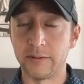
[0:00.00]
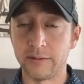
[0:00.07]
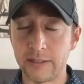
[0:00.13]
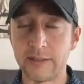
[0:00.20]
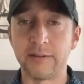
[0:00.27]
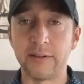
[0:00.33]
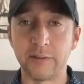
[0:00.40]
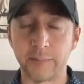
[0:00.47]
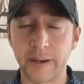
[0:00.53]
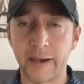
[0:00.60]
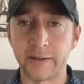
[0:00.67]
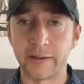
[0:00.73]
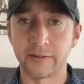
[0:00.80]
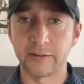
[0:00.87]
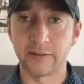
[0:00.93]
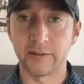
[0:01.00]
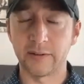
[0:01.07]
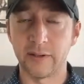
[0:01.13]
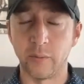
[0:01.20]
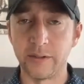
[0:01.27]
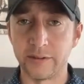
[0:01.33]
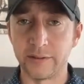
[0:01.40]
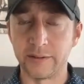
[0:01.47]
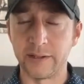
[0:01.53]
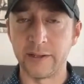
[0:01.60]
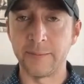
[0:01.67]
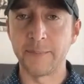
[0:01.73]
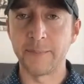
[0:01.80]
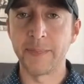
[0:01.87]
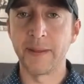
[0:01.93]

deceased, he's passed recently.